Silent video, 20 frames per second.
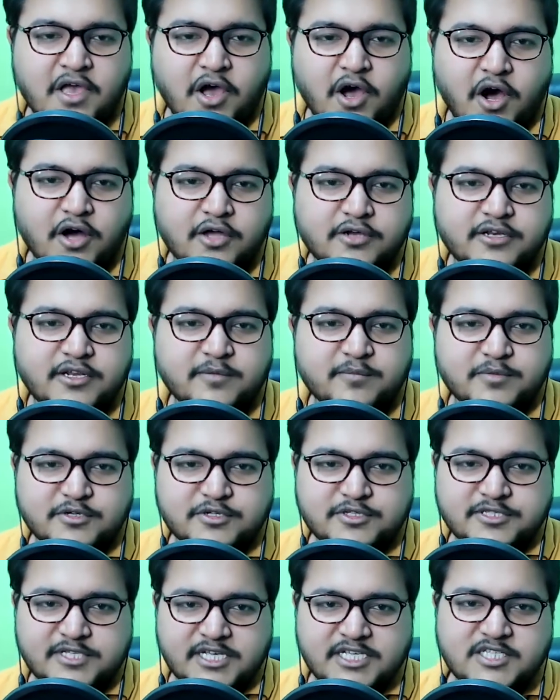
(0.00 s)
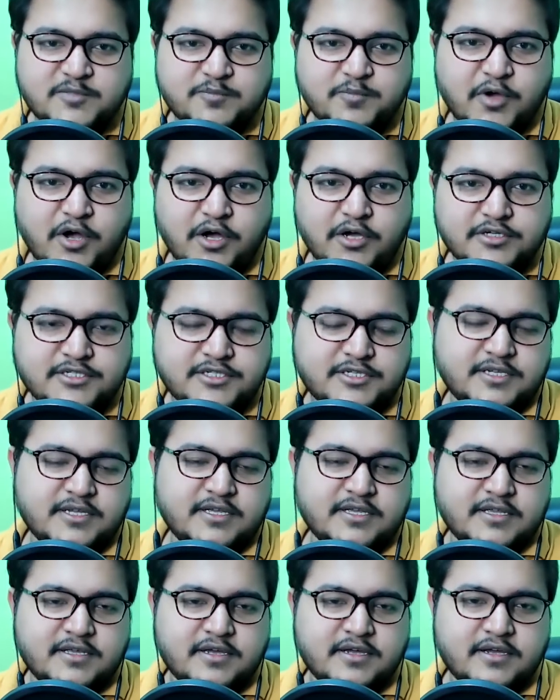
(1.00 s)
On number 6 spot,
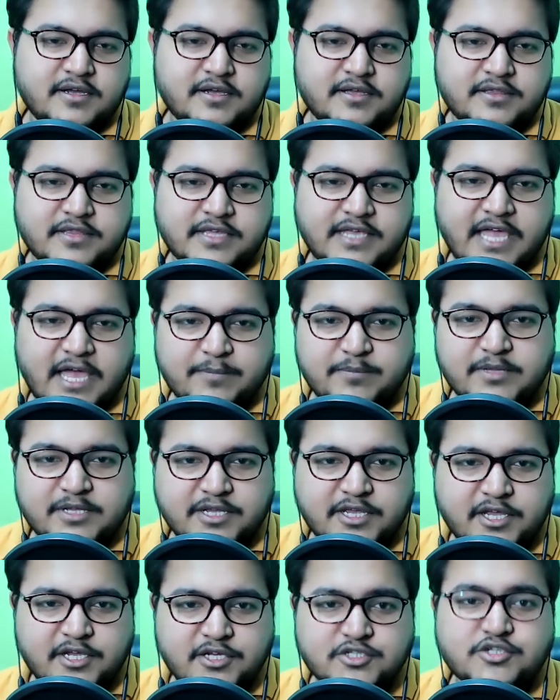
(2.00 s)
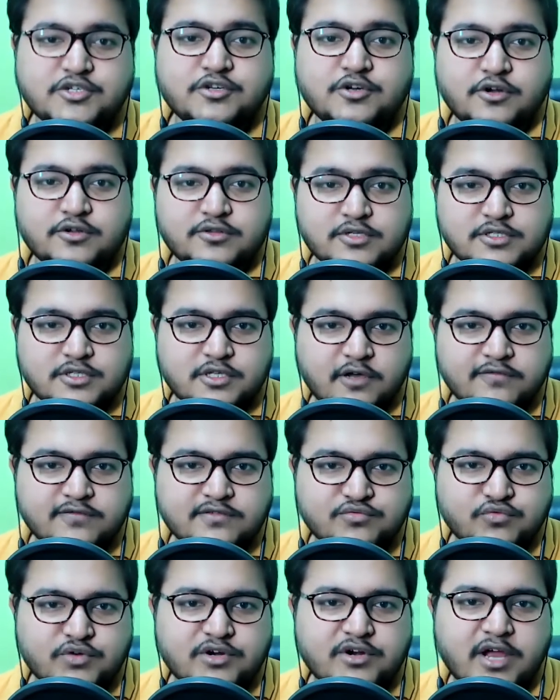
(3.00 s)
the application or the
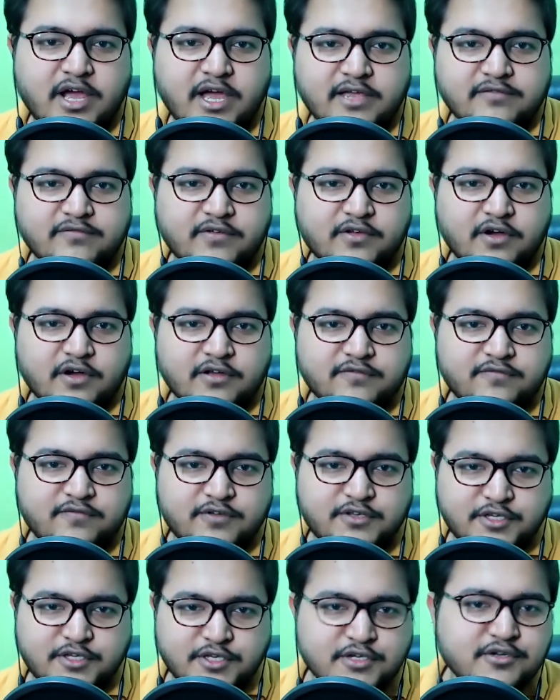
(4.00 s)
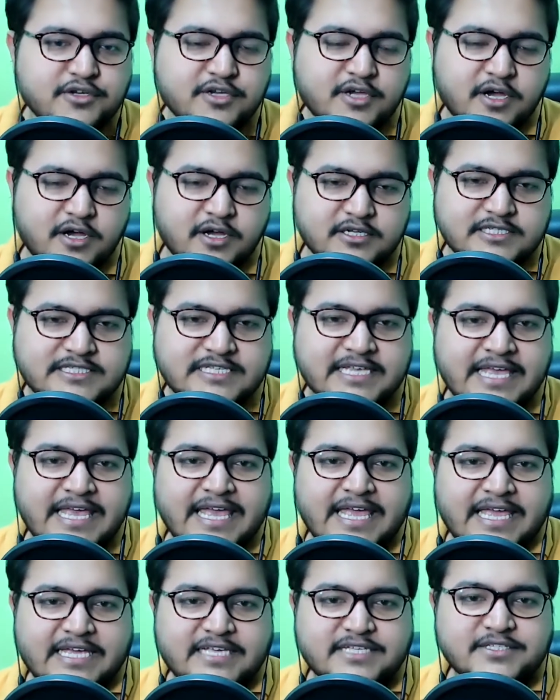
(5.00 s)
software I've got for you guys
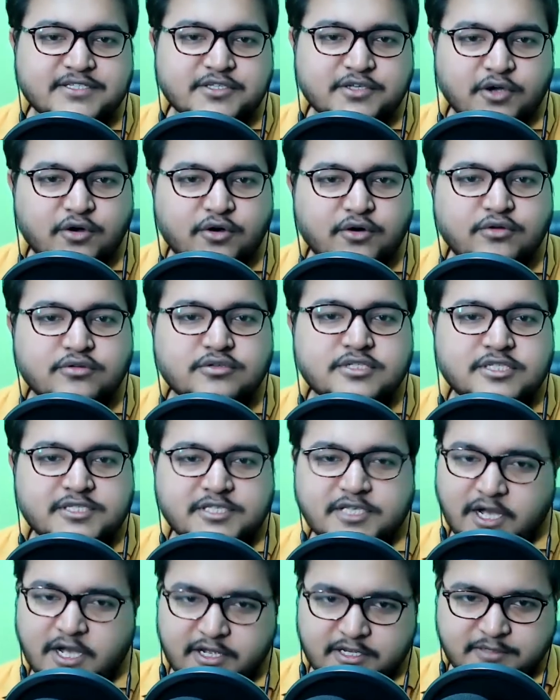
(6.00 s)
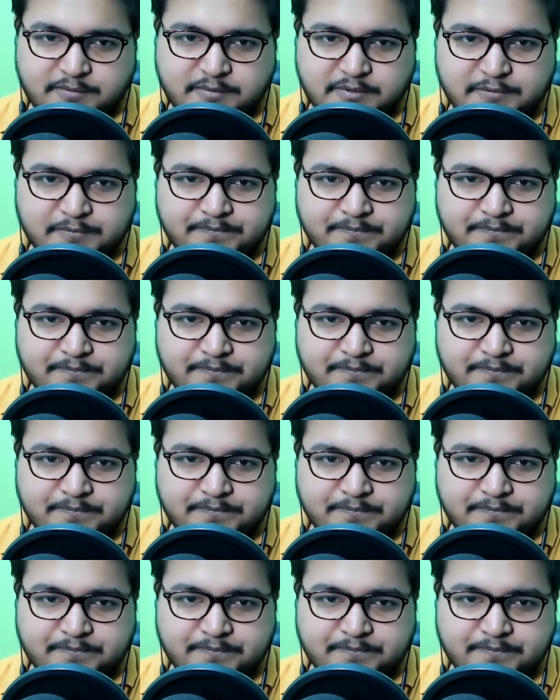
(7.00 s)
is called Skype.